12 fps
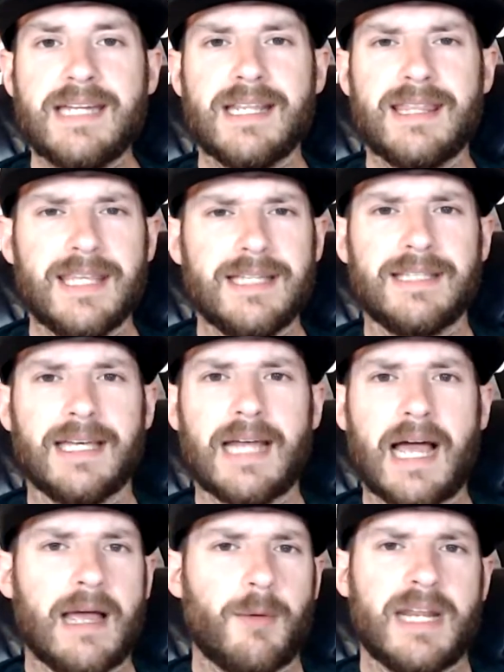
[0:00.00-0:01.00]
to think that,
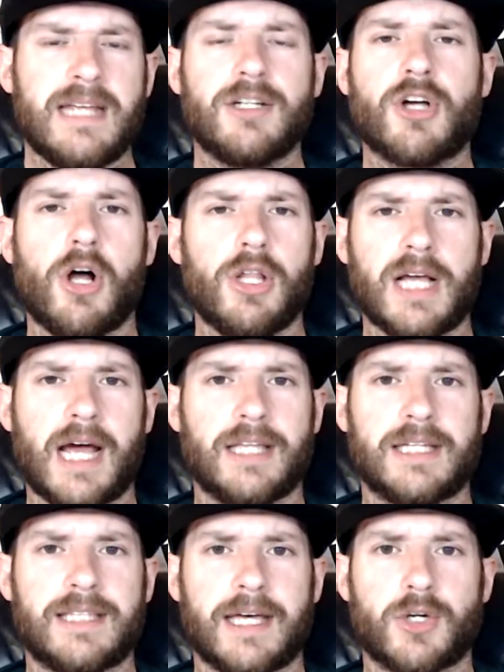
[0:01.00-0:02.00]
I would hate to call a guy
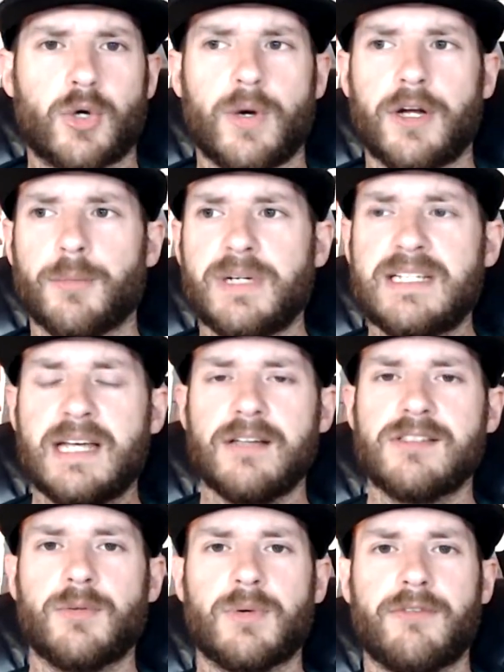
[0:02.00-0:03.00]
like that a quitter, but he
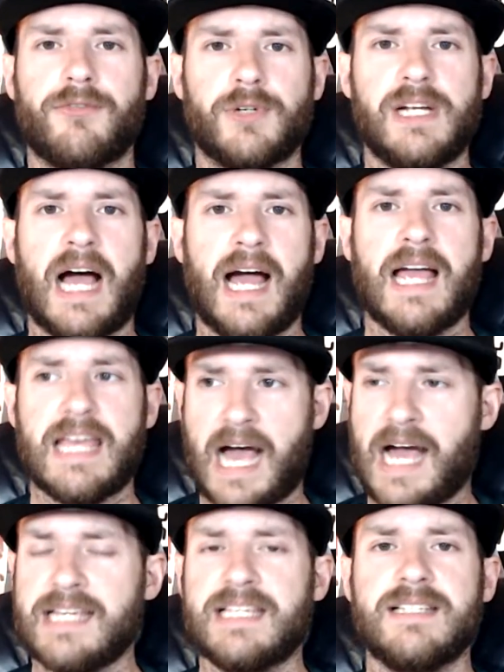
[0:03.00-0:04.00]
tells the referee,
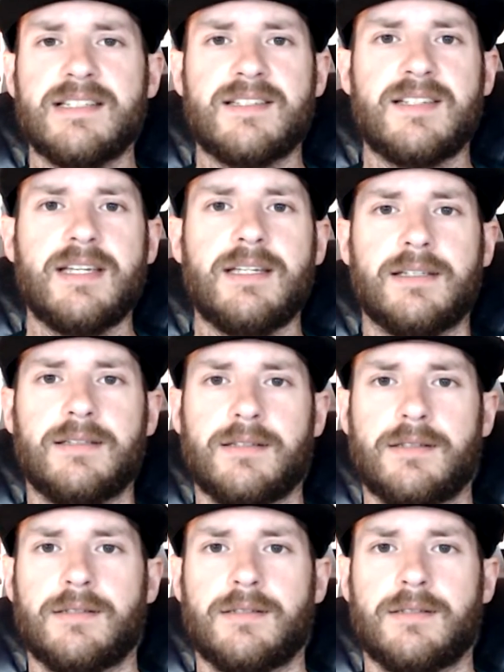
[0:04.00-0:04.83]
I can see.